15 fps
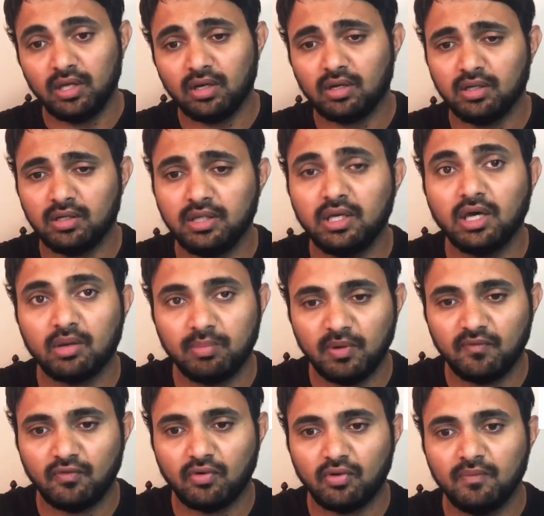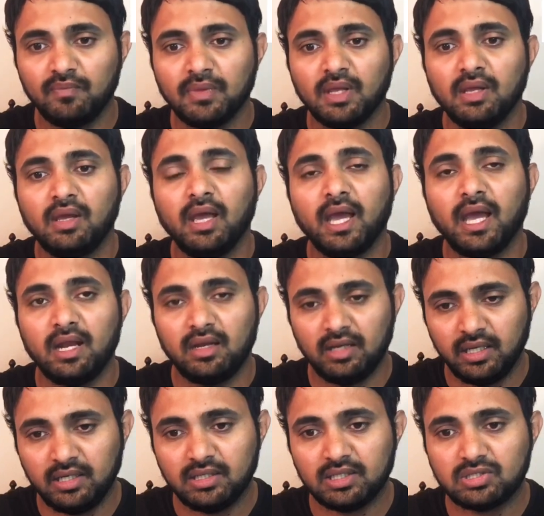a year before, and an
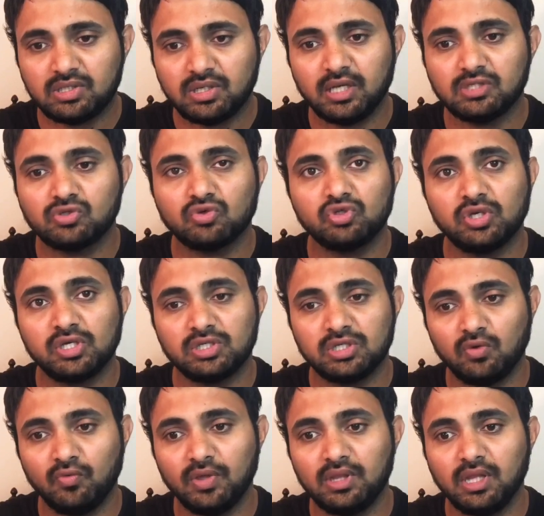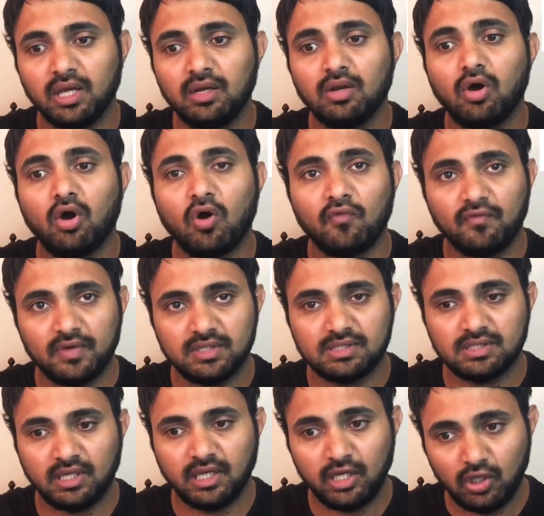industry association with an
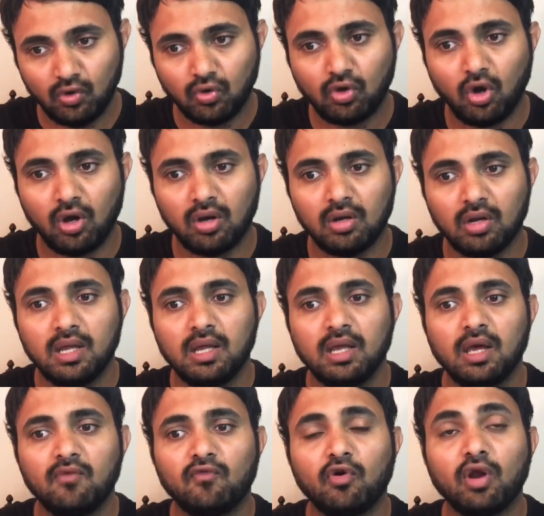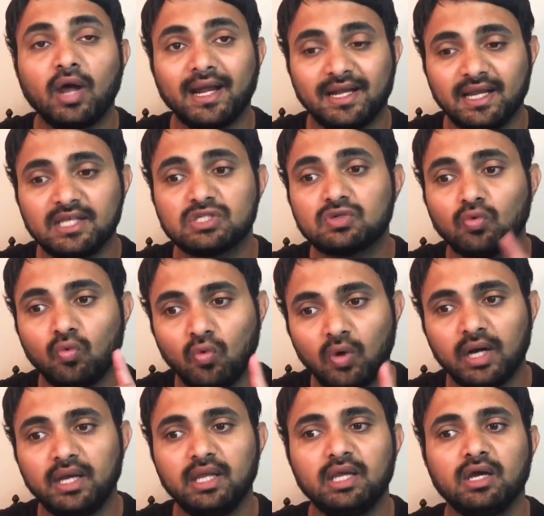office in Yukon for at least
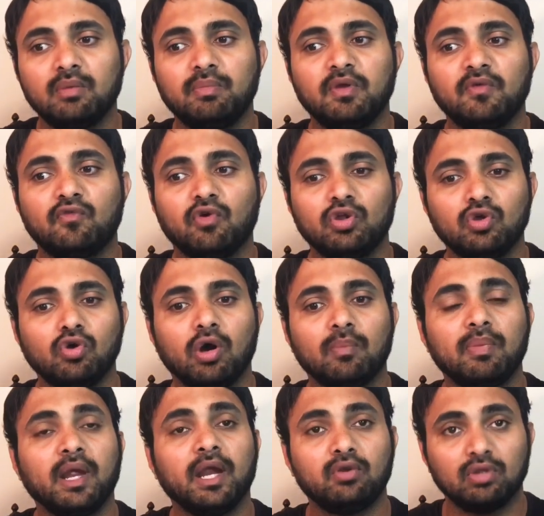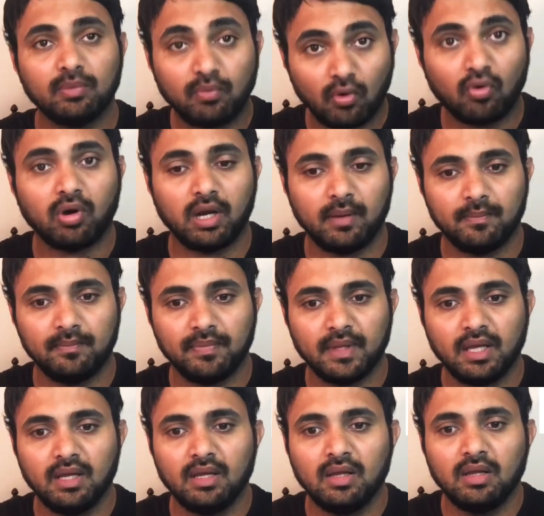1 year before you apply to the program.
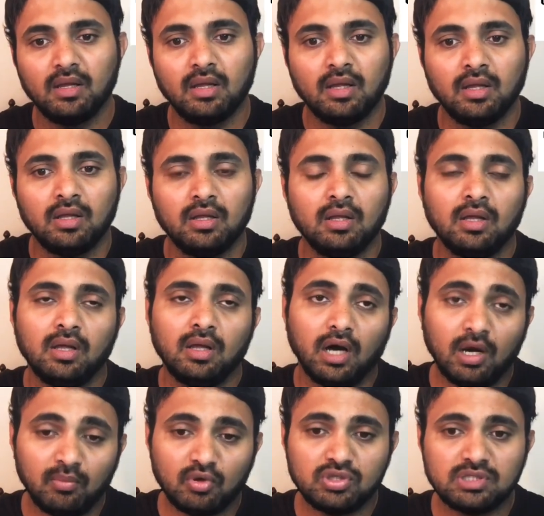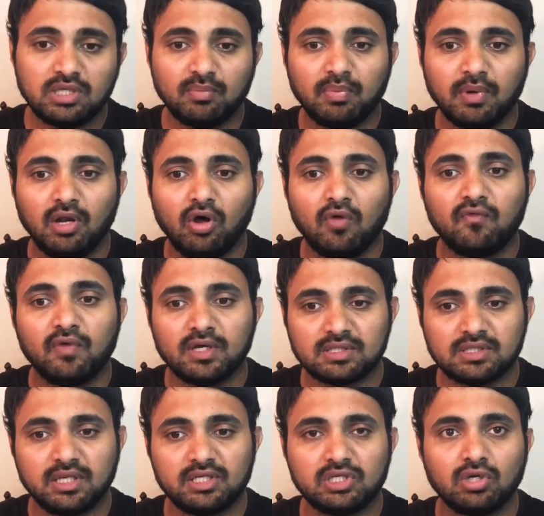A municipal or
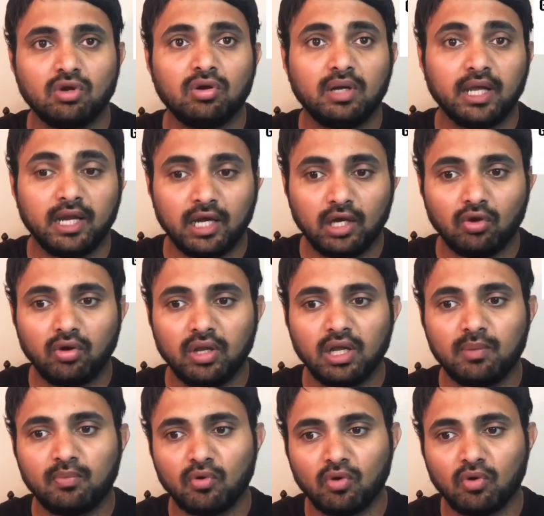First Nation or territorial